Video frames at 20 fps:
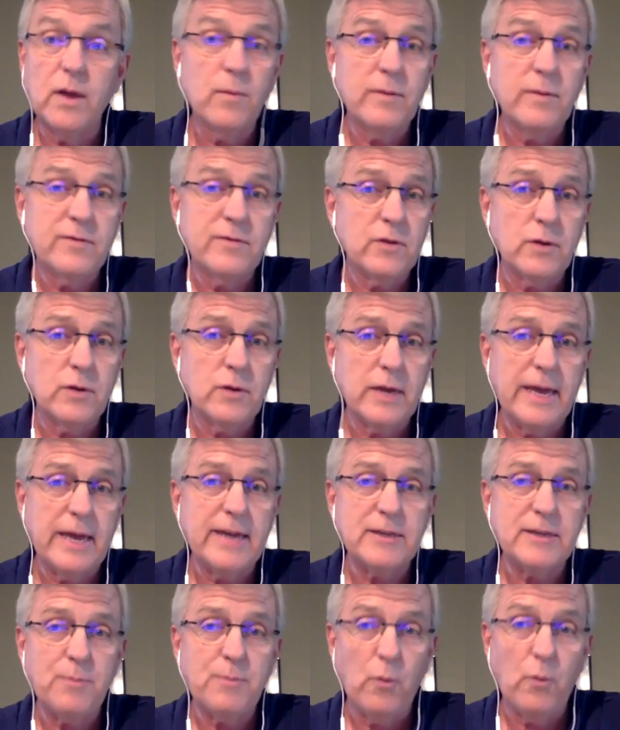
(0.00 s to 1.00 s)
And we certainly
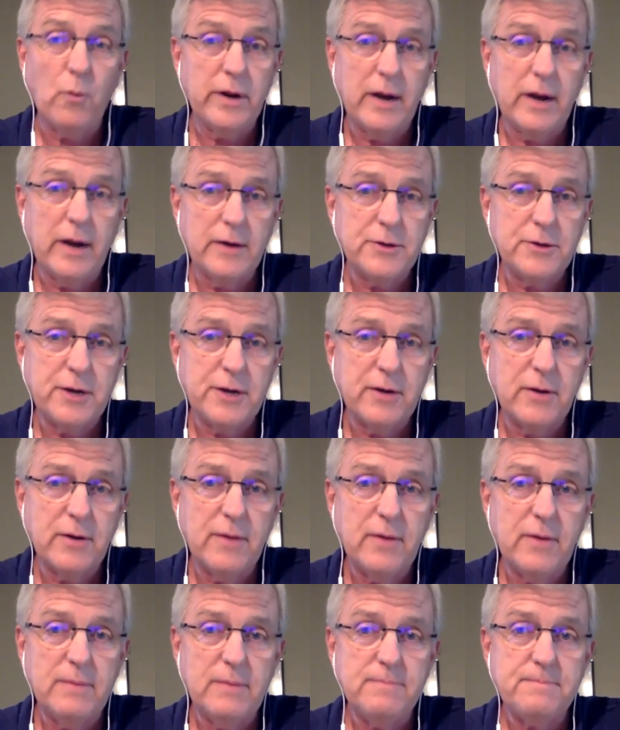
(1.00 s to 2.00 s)
exported our share of
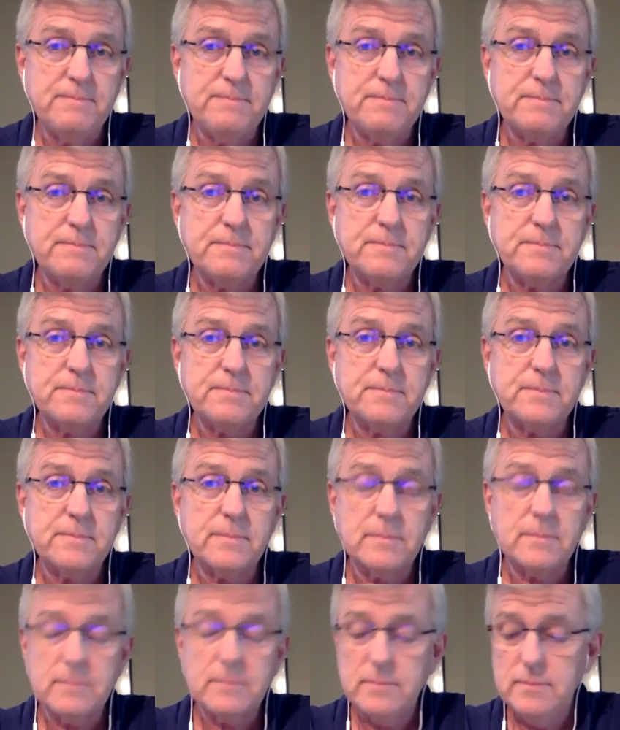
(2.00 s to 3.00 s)

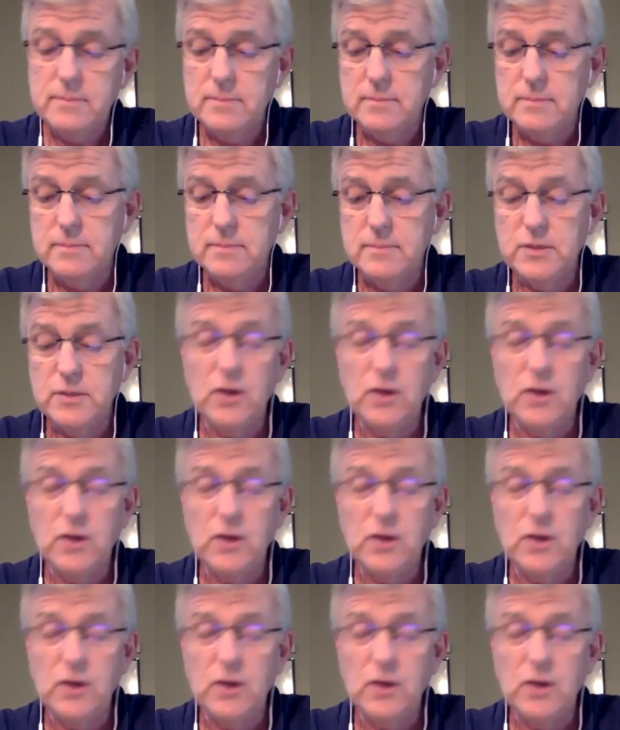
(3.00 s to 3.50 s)
it.